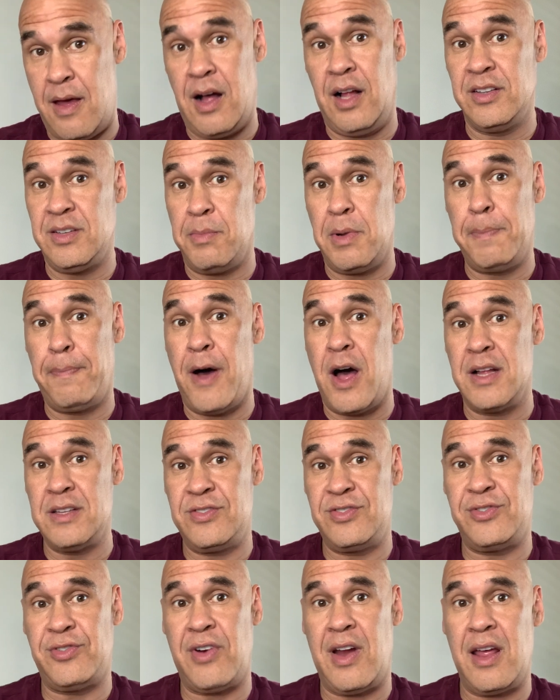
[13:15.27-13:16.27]
ultimate
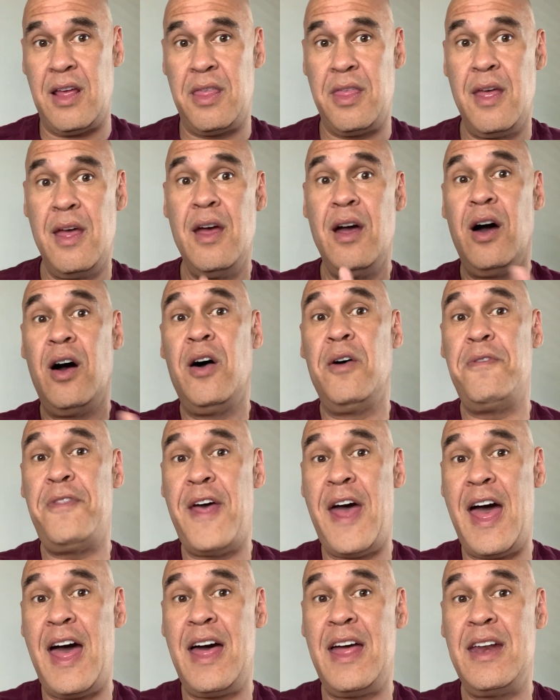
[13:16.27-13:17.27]
bond strength of
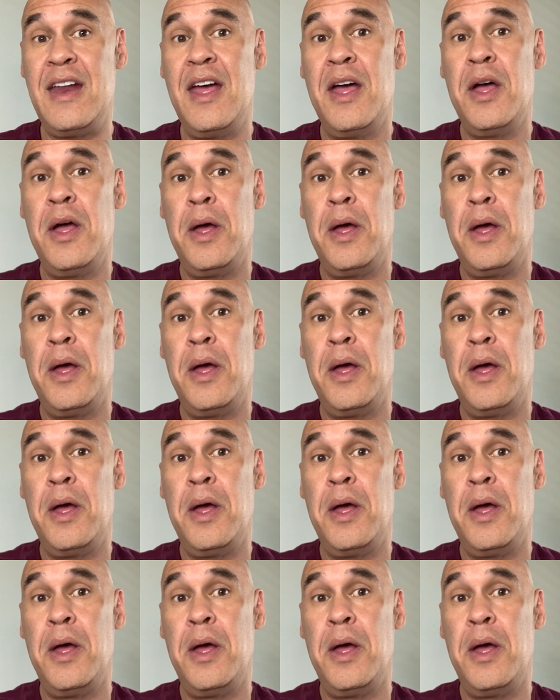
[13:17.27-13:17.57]
that